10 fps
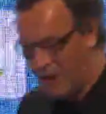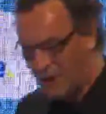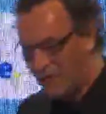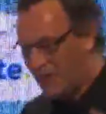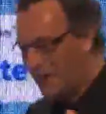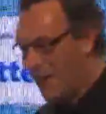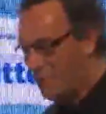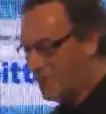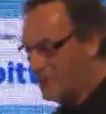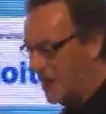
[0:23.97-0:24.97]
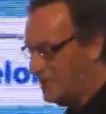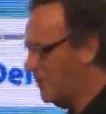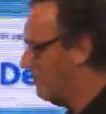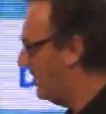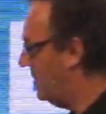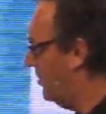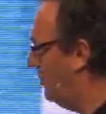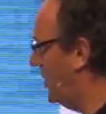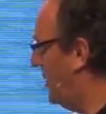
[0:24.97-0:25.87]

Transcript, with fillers: Uh, if I can have my slides in the front, it would be